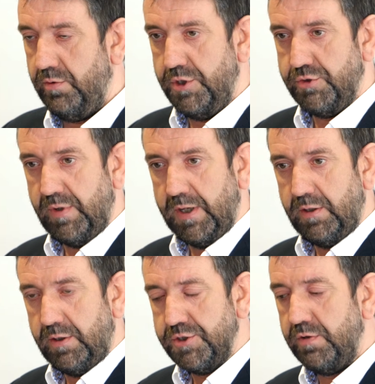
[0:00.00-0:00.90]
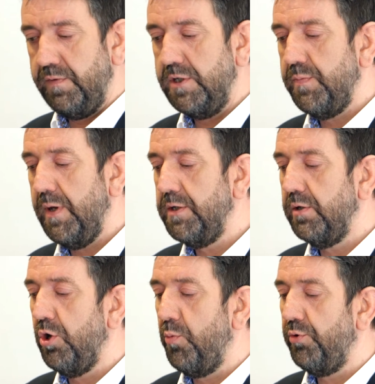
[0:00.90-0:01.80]
this regular sort of
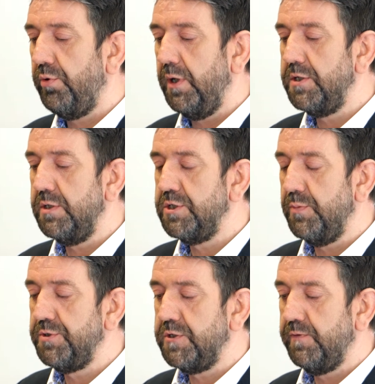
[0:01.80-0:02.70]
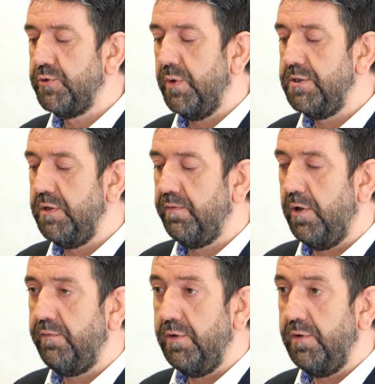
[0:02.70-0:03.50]
independent copyright and subsists for 25